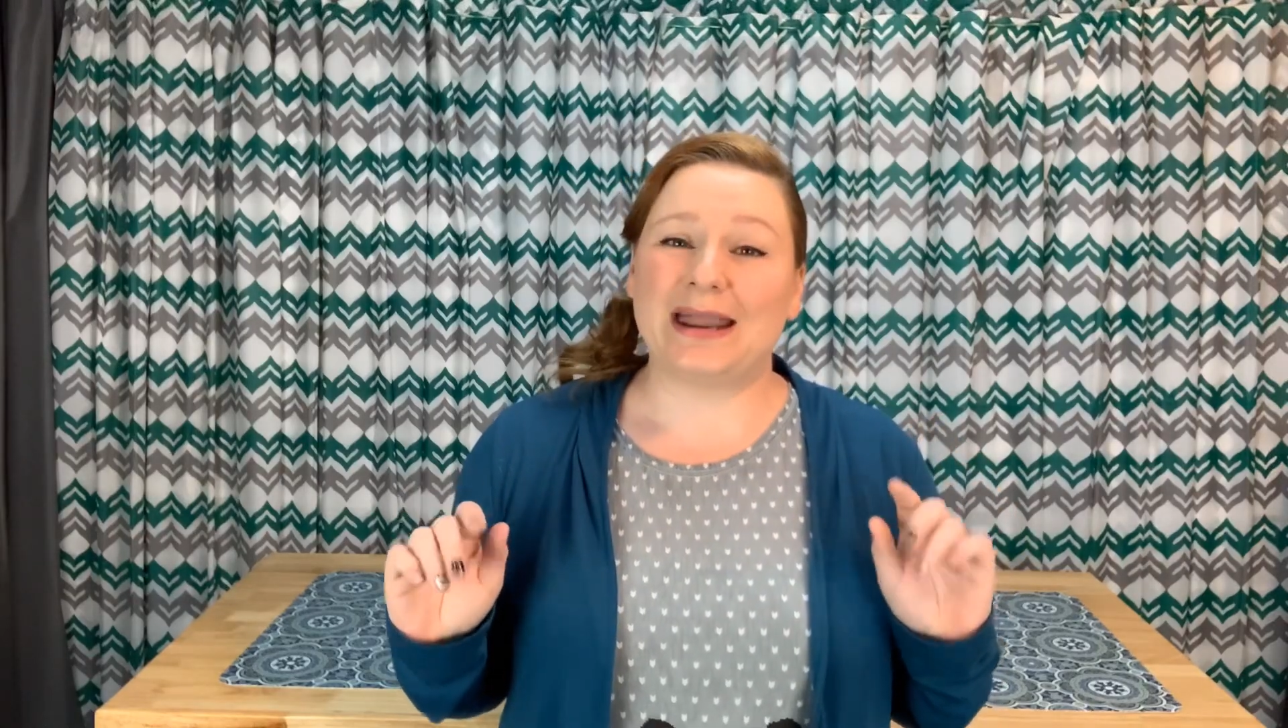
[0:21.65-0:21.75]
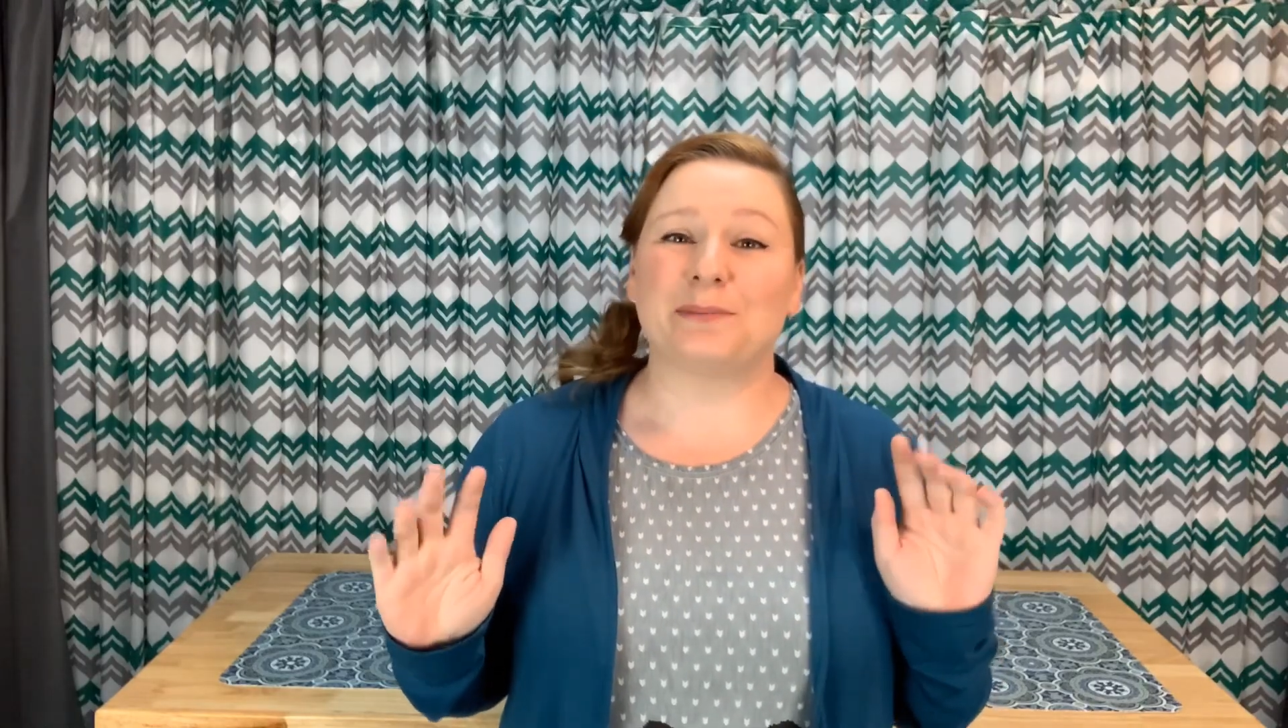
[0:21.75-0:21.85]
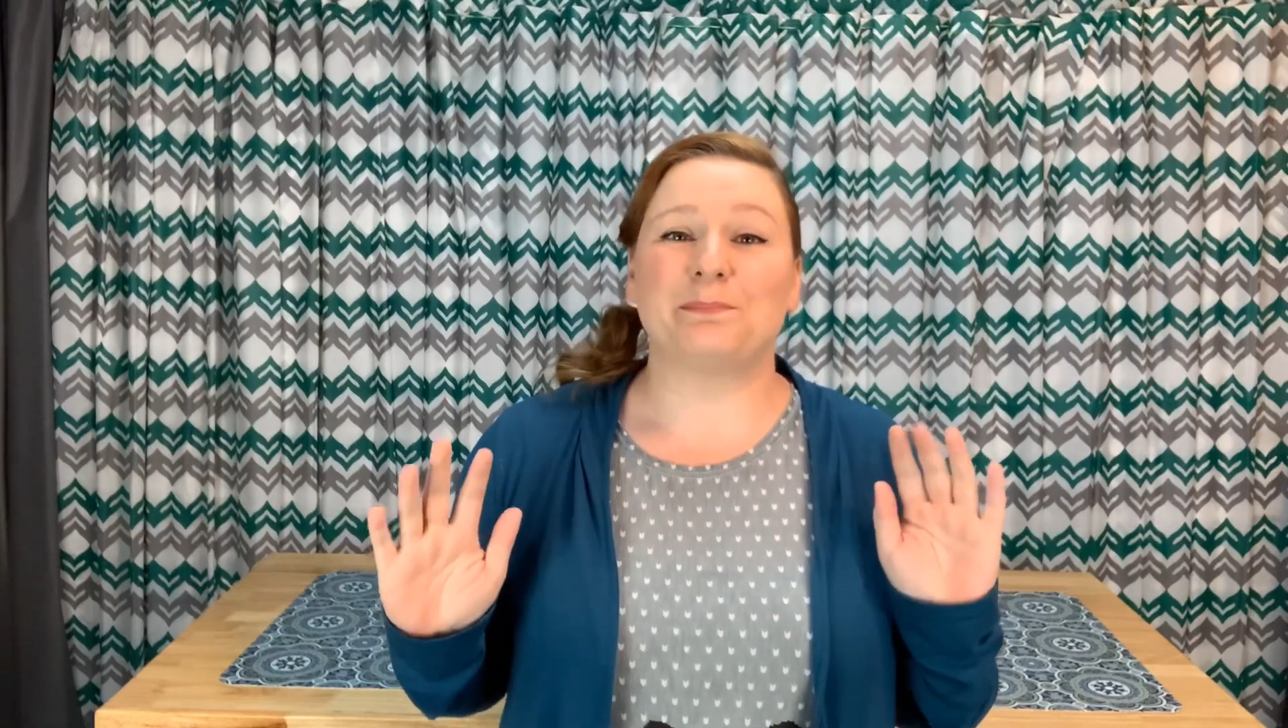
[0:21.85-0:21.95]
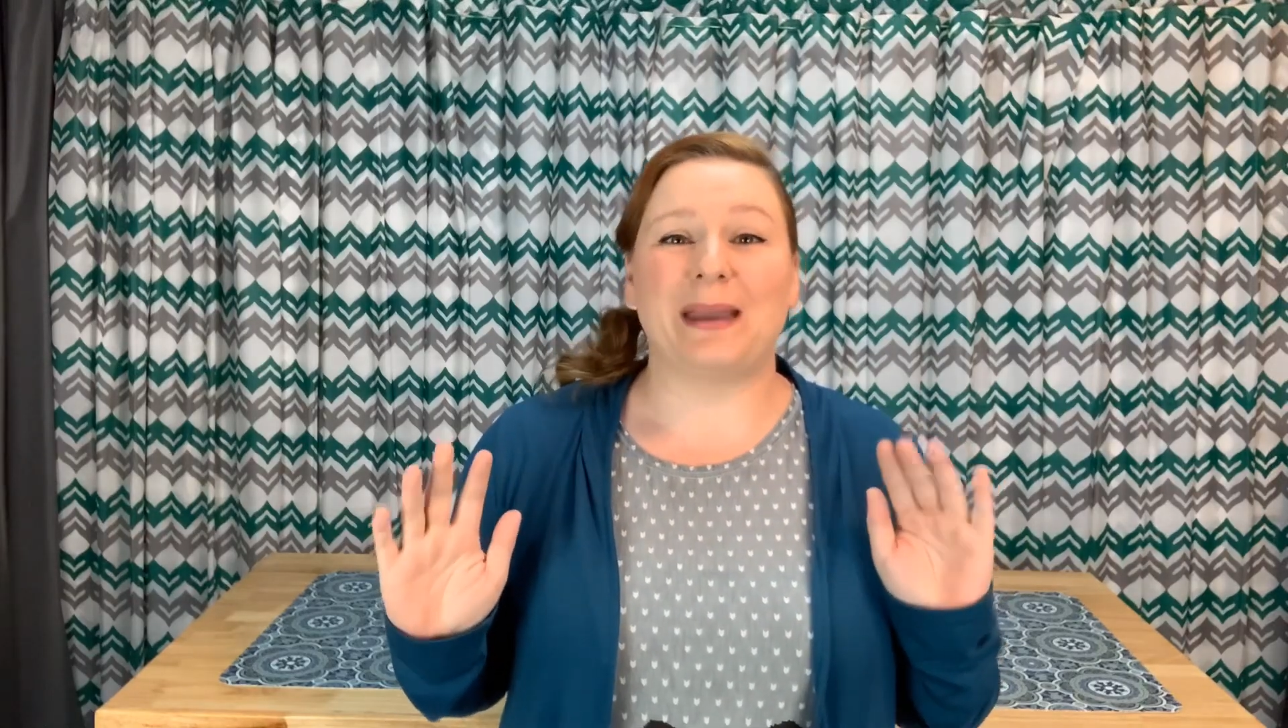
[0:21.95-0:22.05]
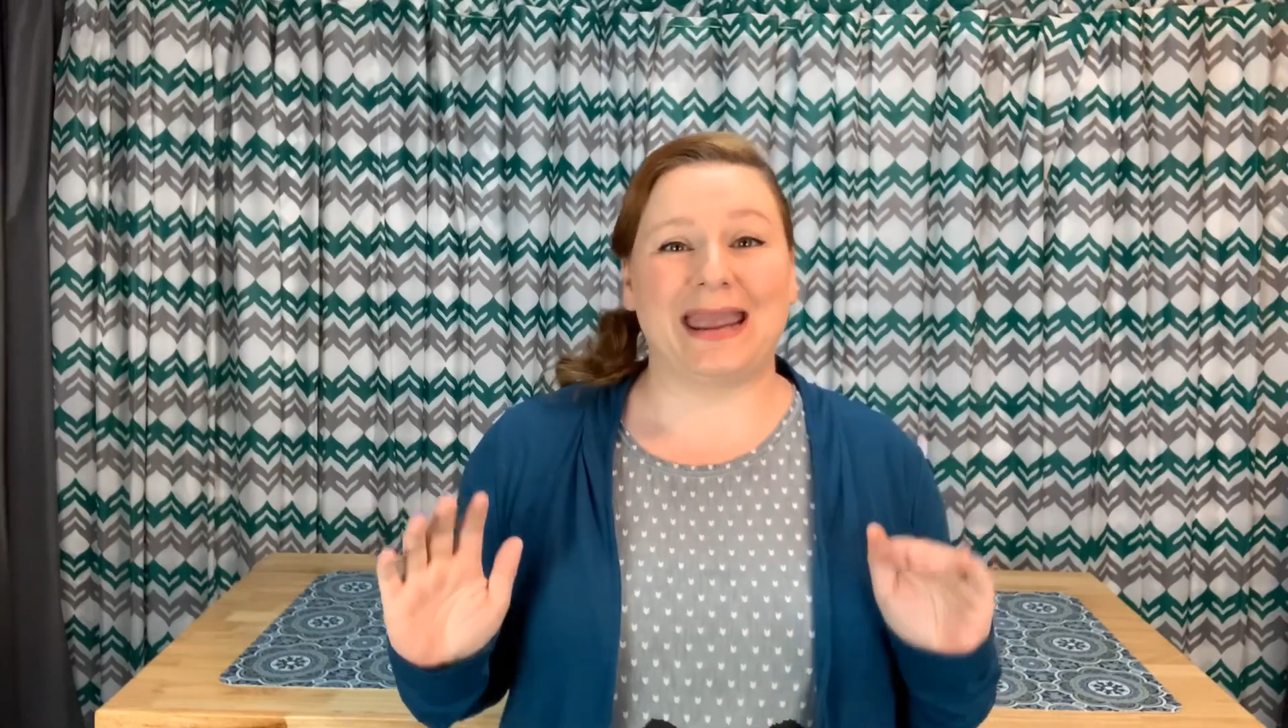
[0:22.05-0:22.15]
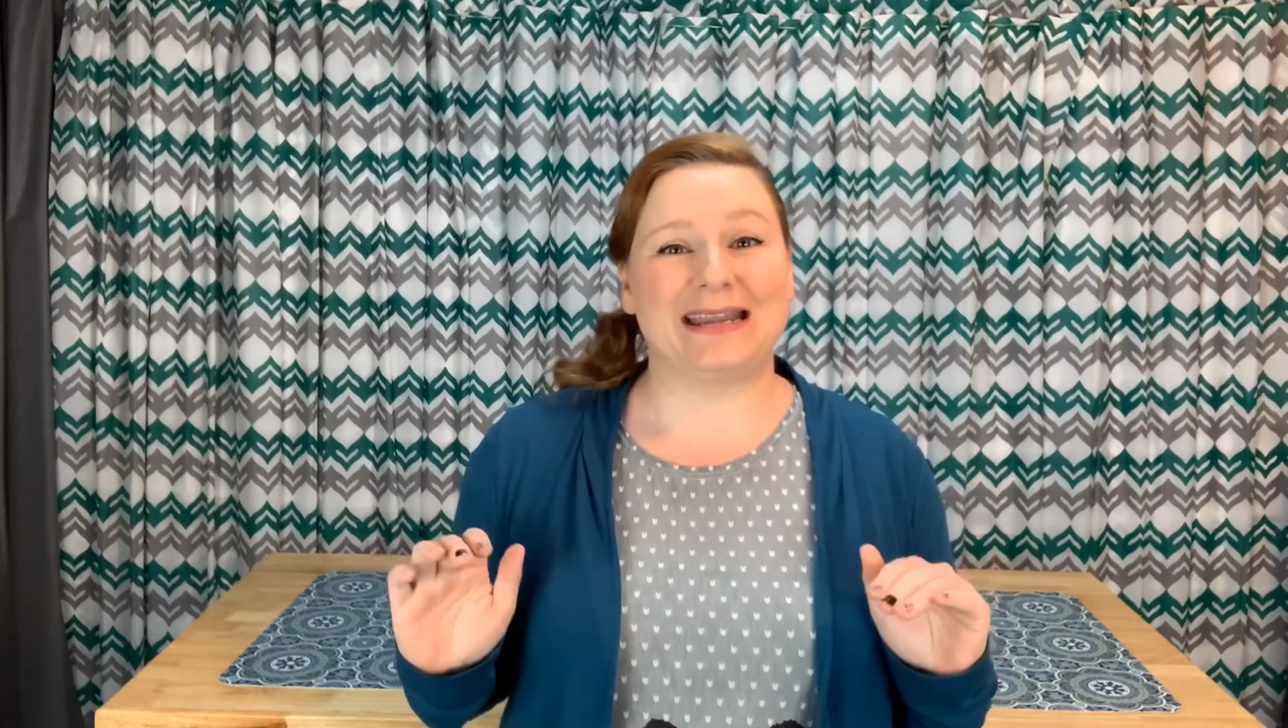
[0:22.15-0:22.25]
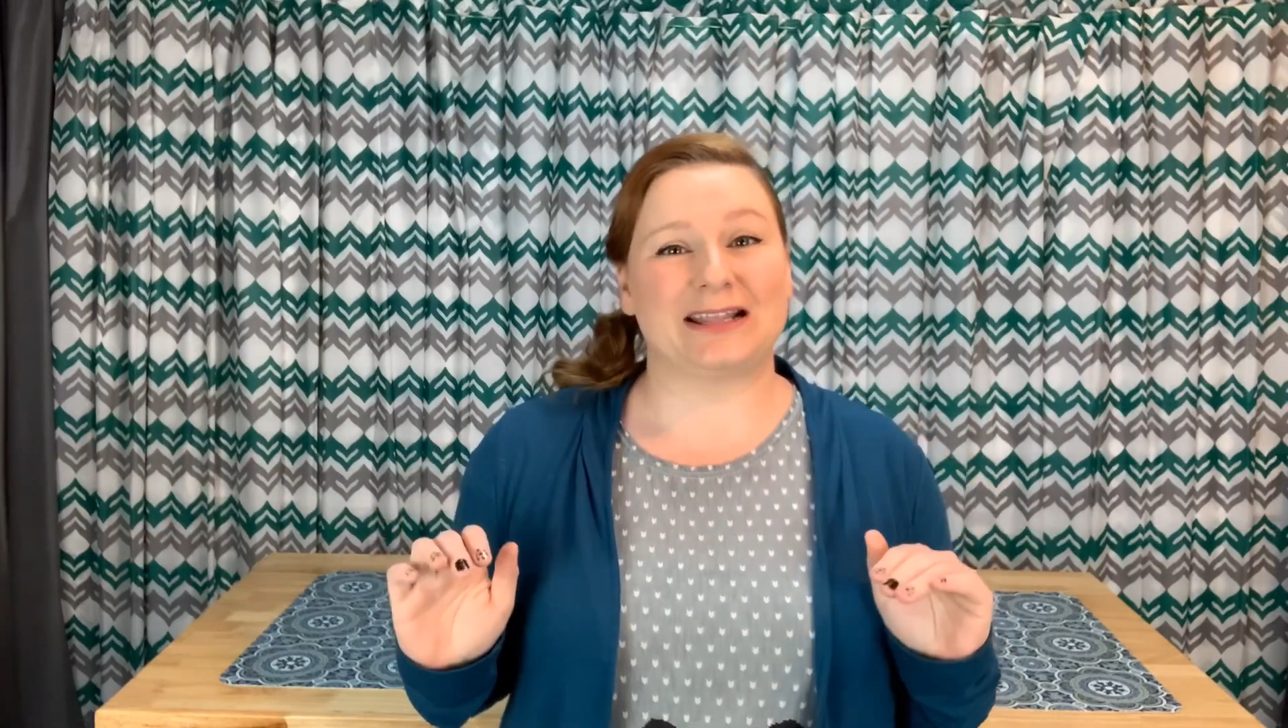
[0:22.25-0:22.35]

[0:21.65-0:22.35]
and paint